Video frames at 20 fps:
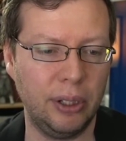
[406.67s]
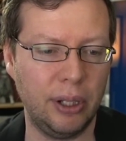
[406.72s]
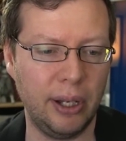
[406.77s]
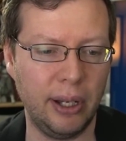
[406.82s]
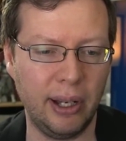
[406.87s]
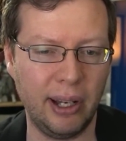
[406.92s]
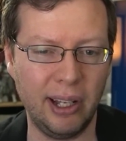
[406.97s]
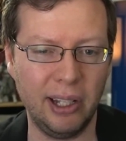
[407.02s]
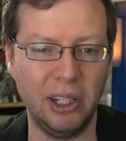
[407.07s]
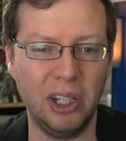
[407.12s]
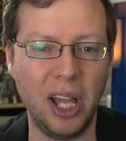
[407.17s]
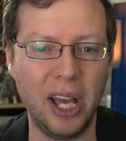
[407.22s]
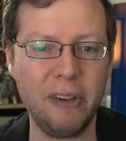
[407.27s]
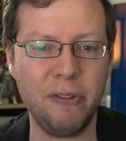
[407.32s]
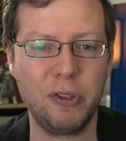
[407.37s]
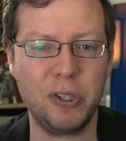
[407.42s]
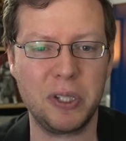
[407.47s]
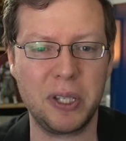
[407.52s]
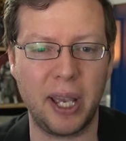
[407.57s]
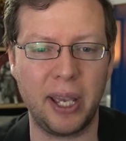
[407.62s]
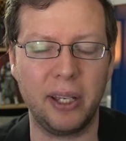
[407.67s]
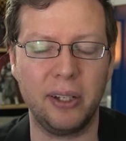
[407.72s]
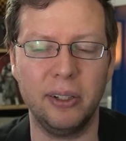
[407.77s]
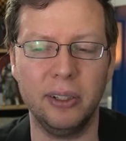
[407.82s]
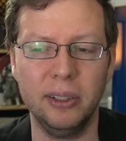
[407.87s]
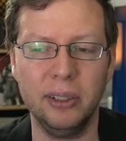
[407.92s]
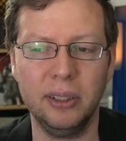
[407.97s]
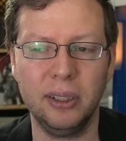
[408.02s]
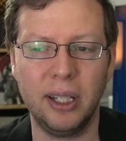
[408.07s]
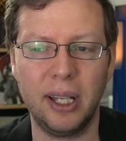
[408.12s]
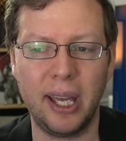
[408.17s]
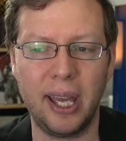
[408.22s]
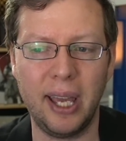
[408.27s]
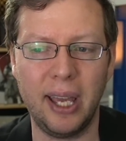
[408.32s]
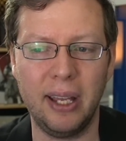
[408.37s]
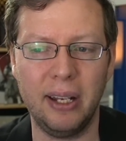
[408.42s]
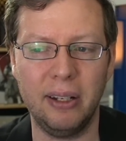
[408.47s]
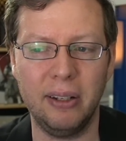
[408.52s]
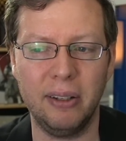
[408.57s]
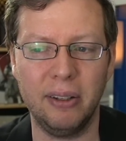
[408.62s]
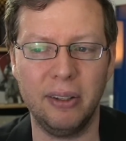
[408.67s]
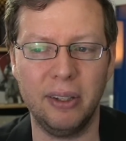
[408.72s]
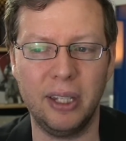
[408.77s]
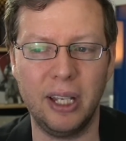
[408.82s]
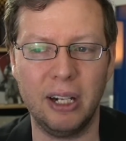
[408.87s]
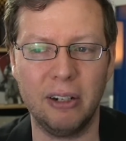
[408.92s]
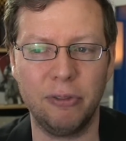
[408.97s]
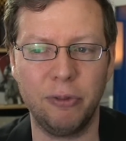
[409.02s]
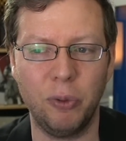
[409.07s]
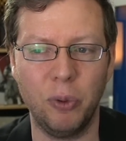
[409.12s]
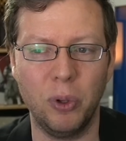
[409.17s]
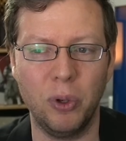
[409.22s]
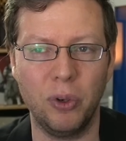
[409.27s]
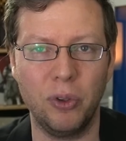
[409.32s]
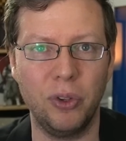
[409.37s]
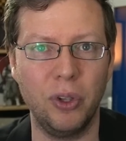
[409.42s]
a, a life cycle, and therefore,